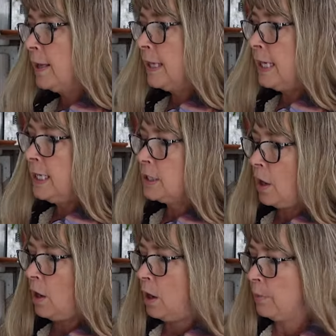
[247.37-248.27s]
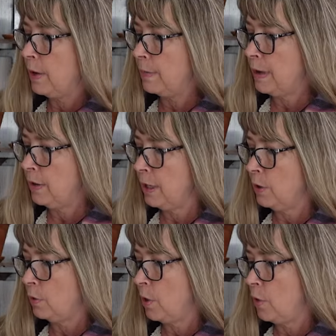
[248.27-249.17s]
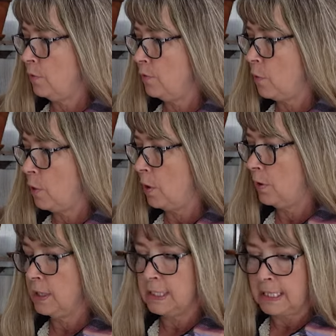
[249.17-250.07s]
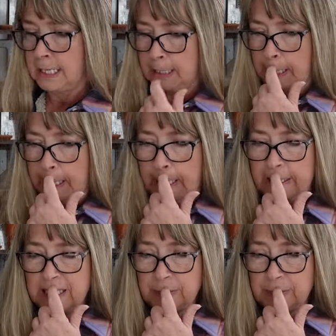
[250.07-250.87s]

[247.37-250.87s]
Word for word: These are primarily grown for the scent. The